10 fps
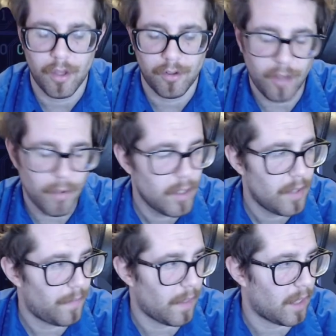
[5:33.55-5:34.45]
So
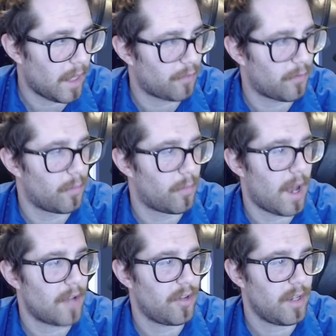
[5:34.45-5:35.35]
thank you guys for
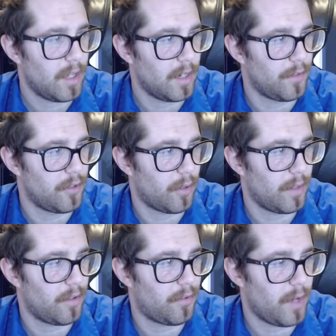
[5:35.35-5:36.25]
watching, and if you enjoyed
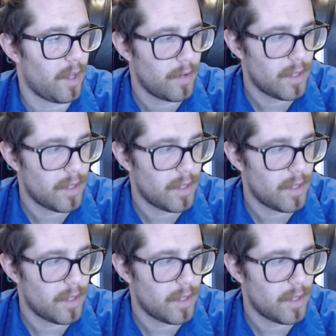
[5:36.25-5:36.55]
this video,